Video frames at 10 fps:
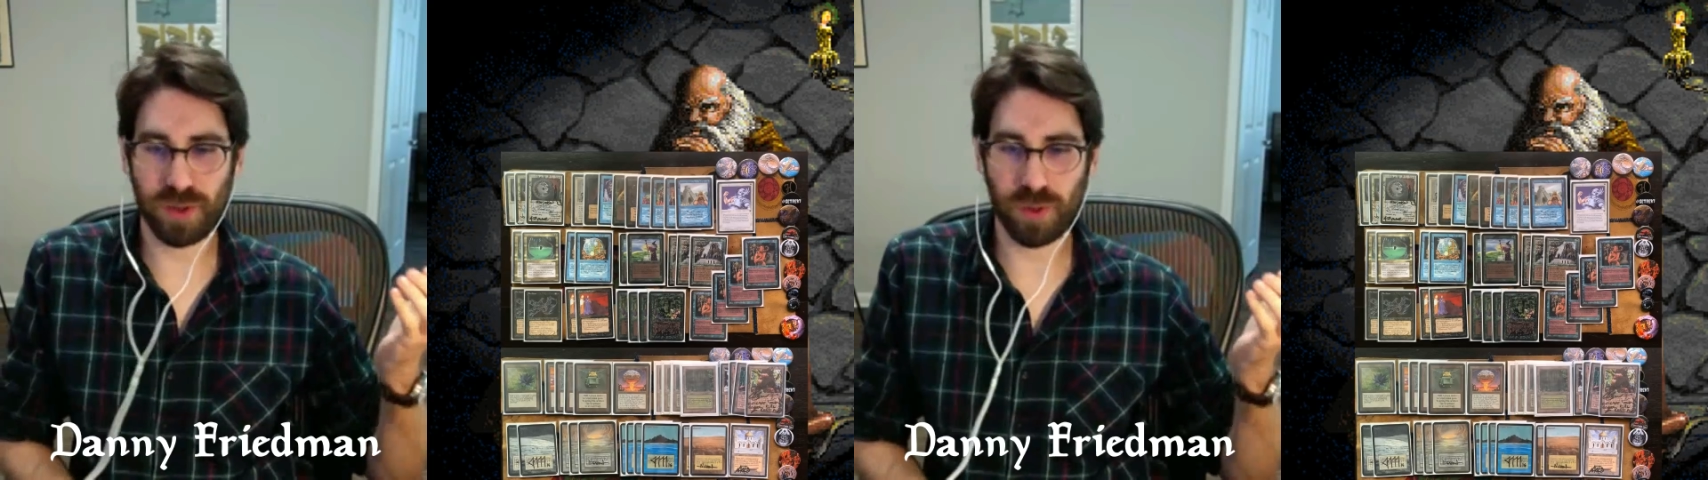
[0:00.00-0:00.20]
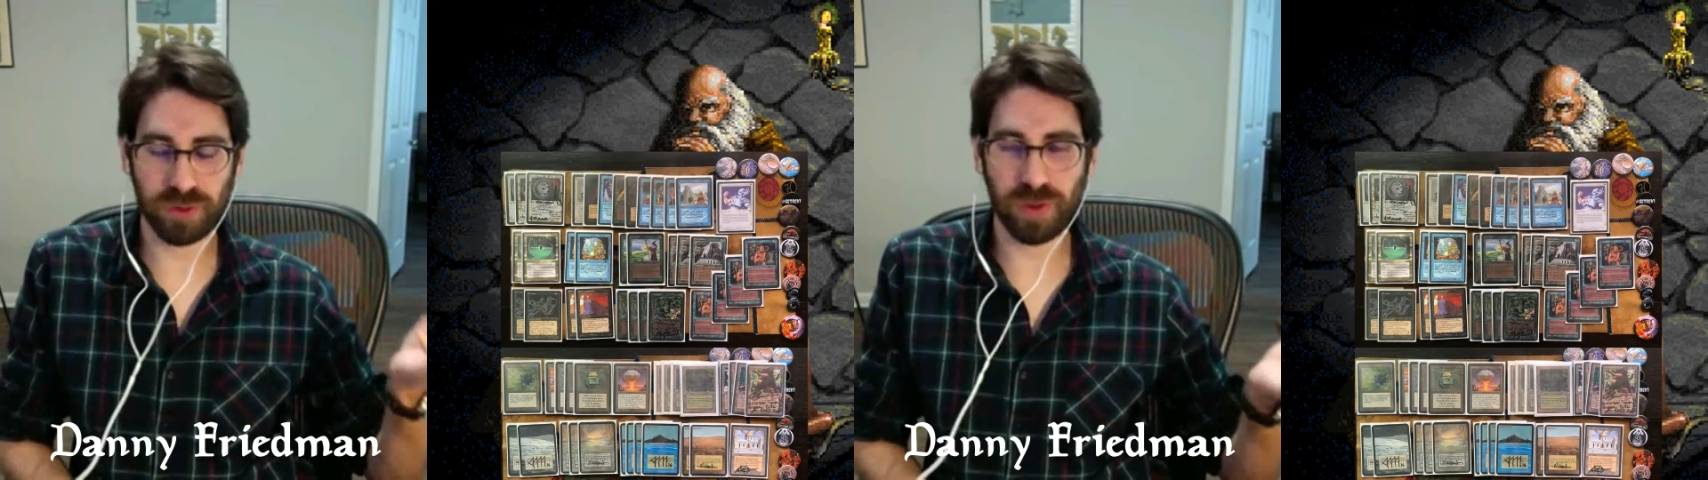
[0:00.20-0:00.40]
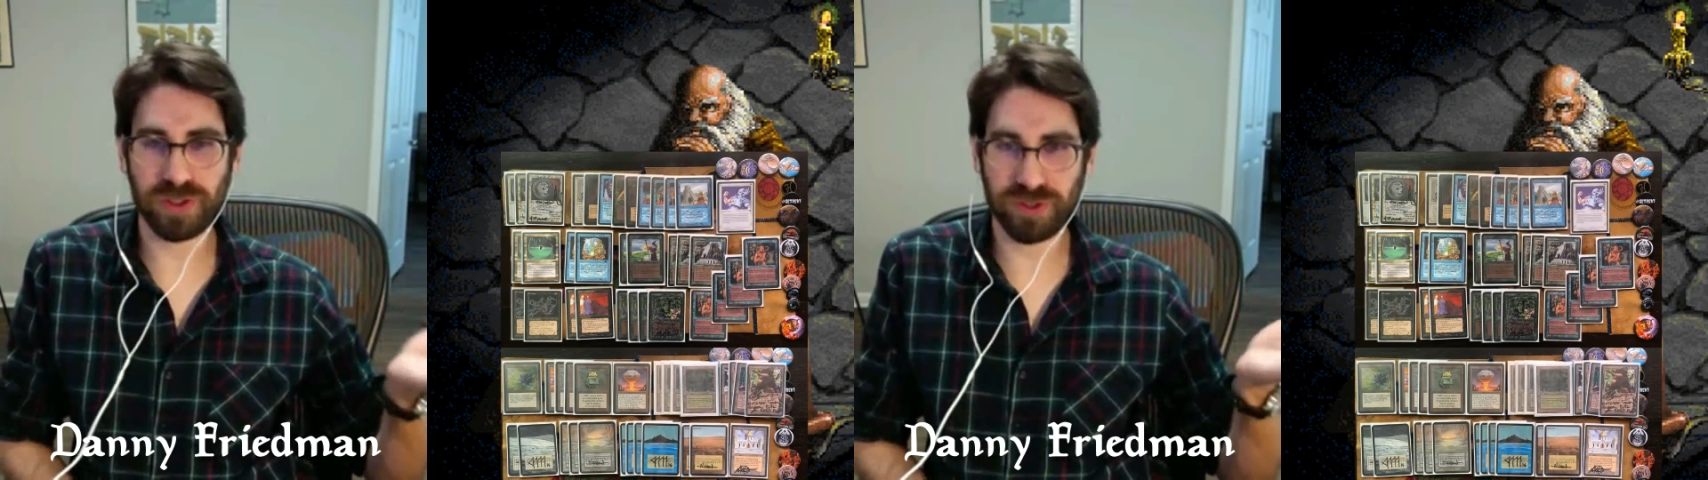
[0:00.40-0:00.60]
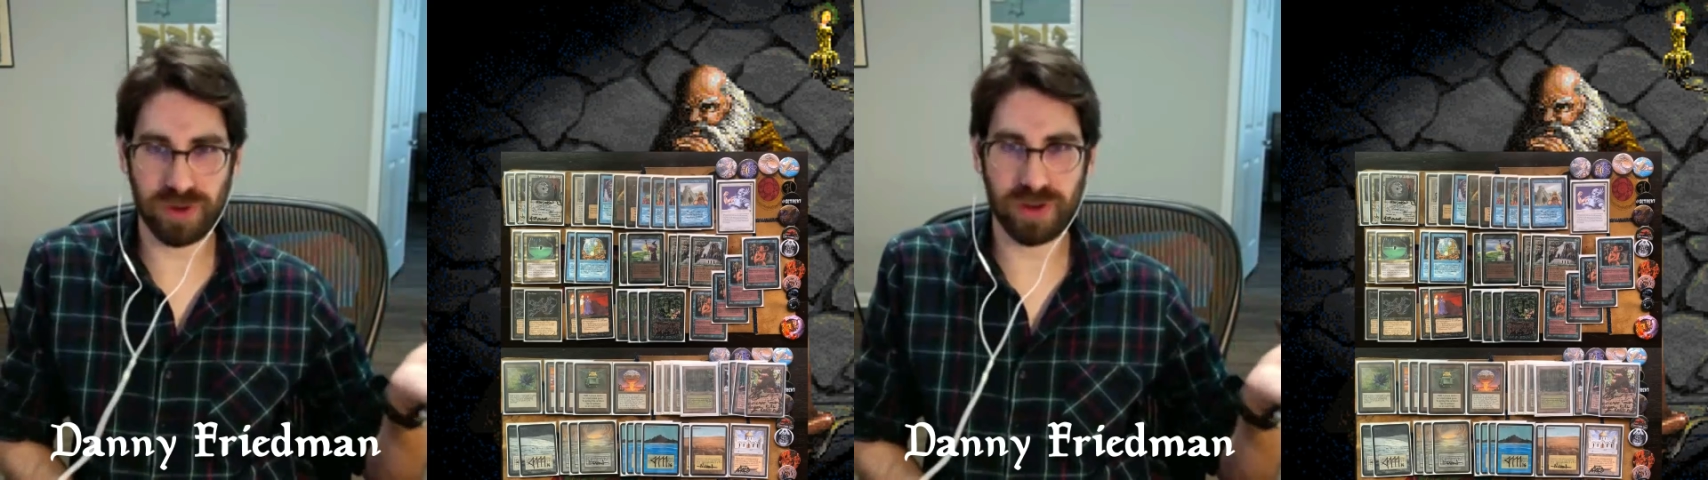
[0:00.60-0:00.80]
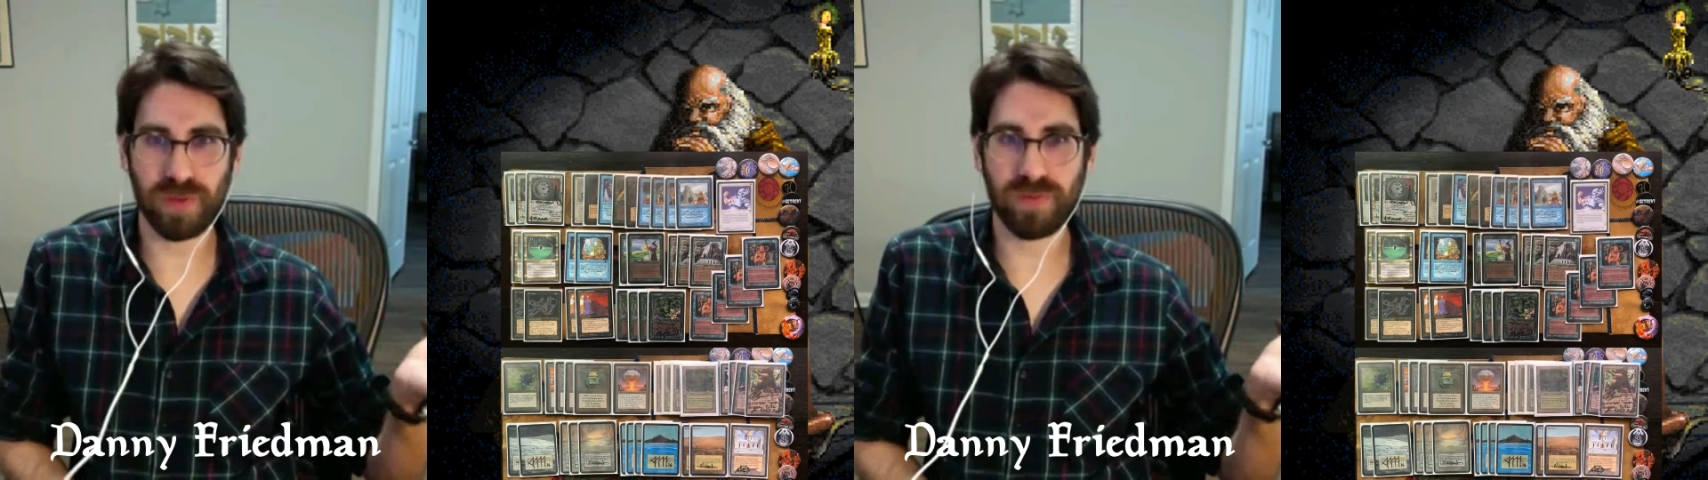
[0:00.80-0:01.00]
you also want
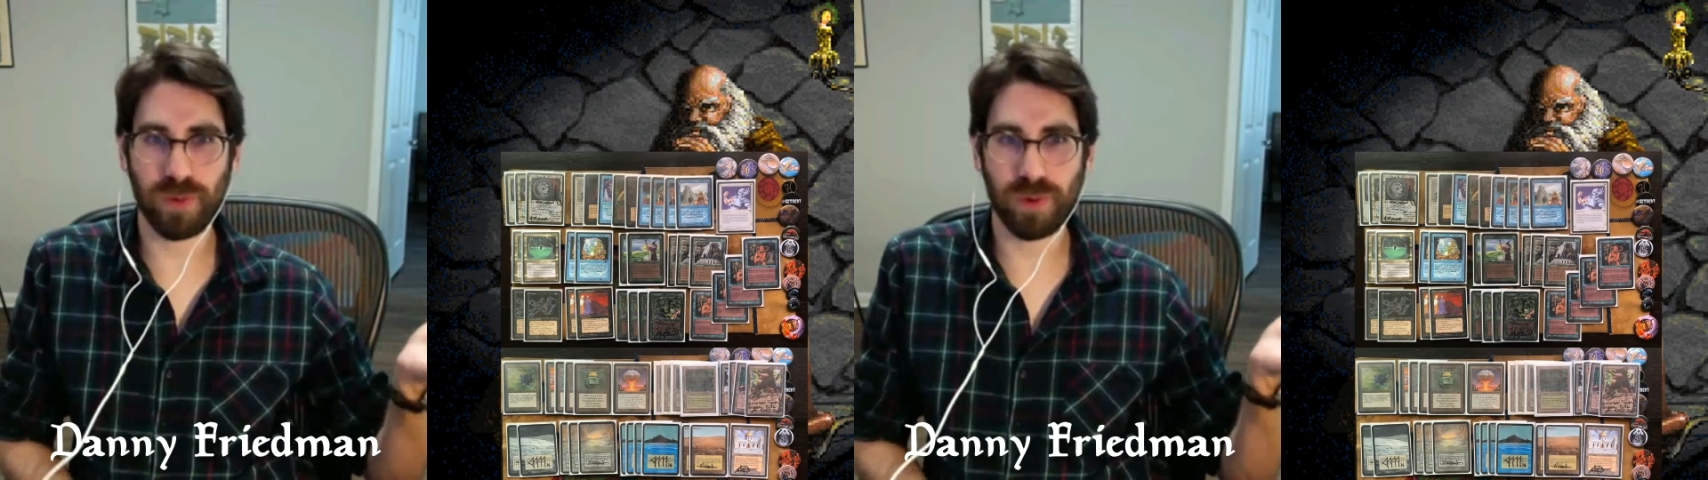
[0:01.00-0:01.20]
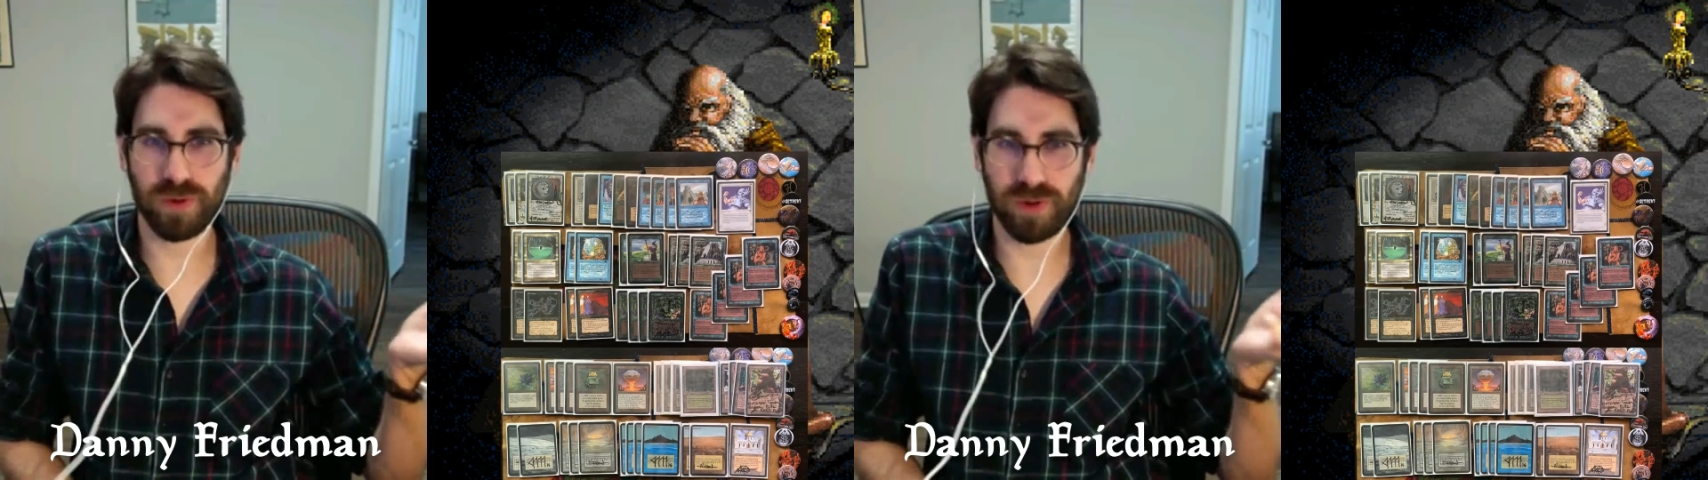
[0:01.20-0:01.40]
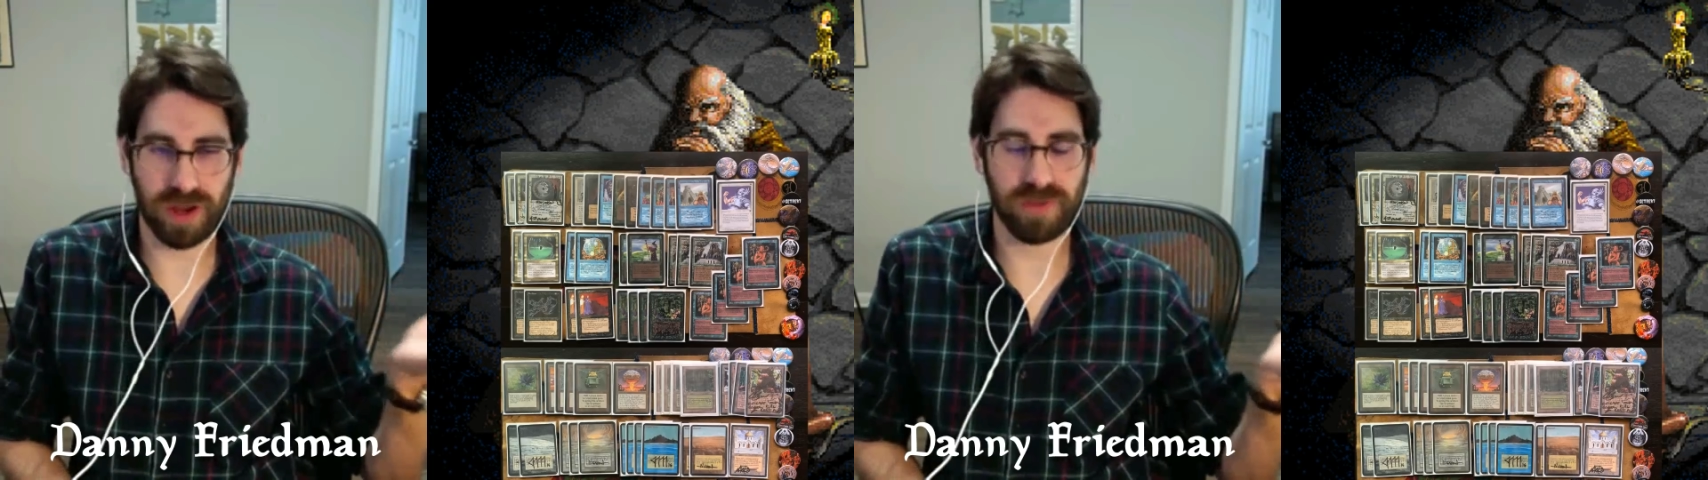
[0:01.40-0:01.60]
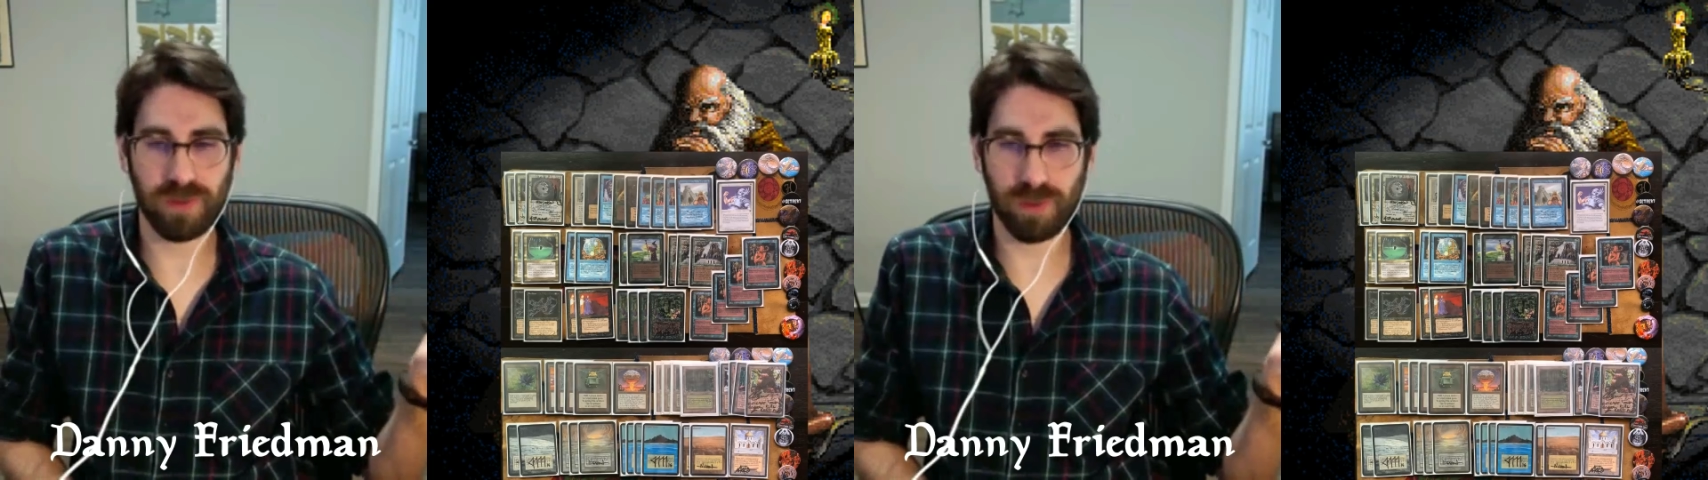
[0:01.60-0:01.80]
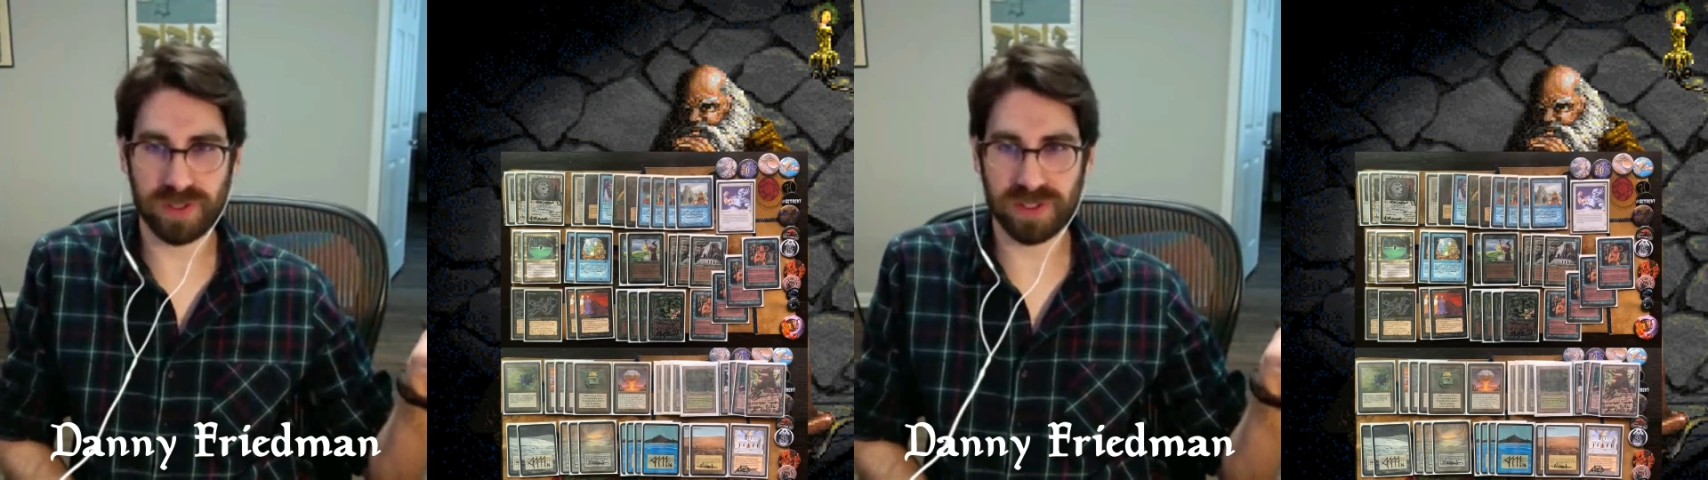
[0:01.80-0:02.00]
Zuran Orb for your
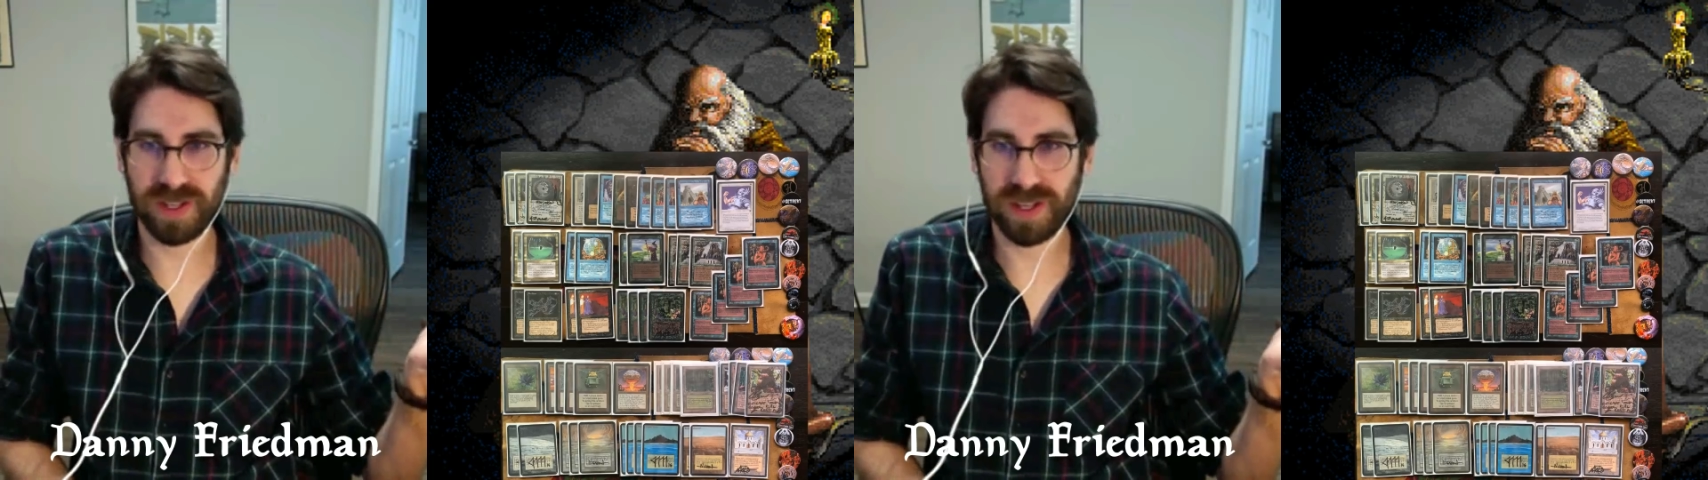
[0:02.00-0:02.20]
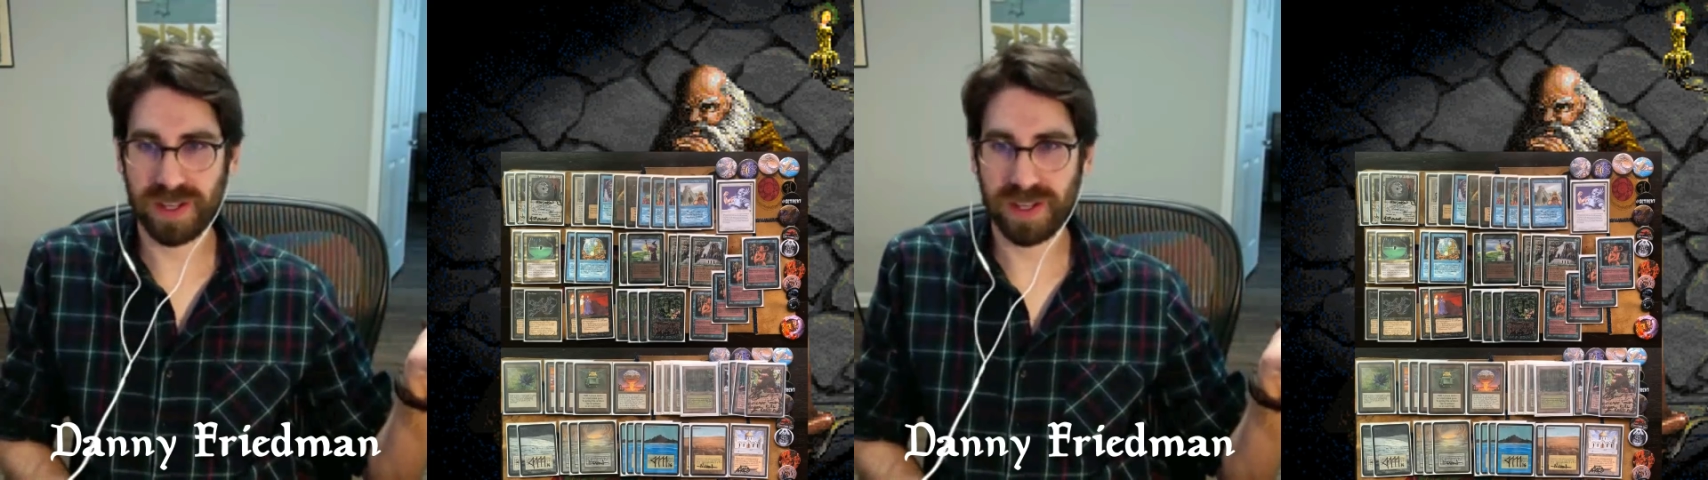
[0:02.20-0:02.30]
non-forests.